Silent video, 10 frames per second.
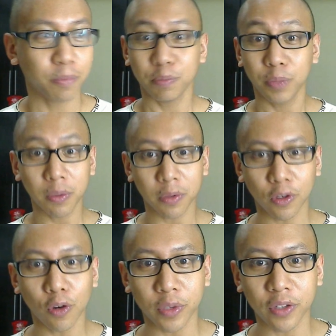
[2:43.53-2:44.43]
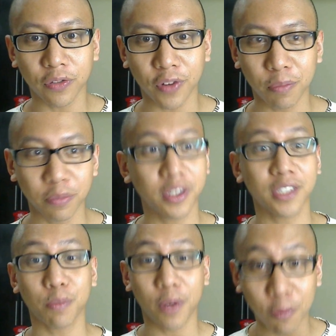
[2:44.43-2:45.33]
people know me from
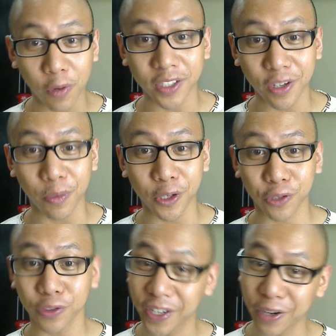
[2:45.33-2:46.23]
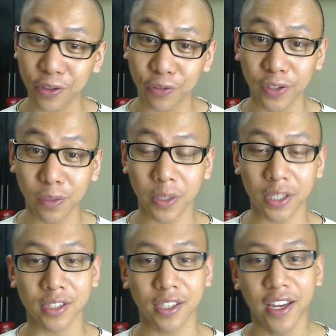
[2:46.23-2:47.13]
these Meng Huan commercials here in the
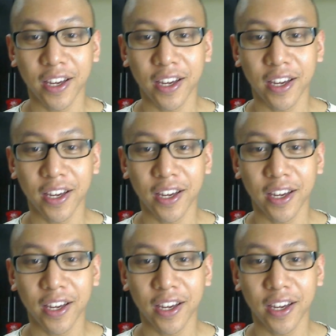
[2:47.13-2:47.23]
Philippines.